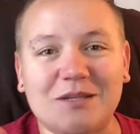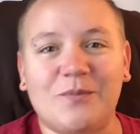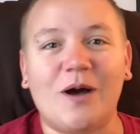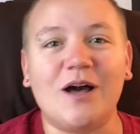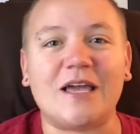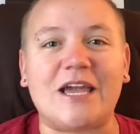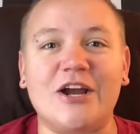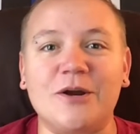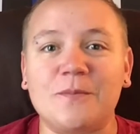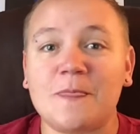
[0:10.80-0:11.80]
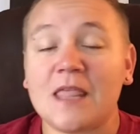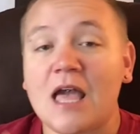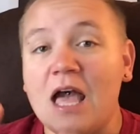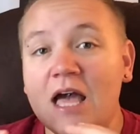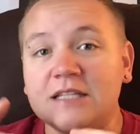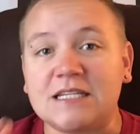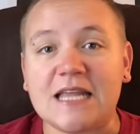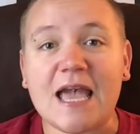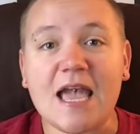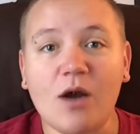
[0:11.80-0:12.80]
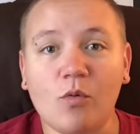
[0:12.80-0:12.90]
the Bug here. Today I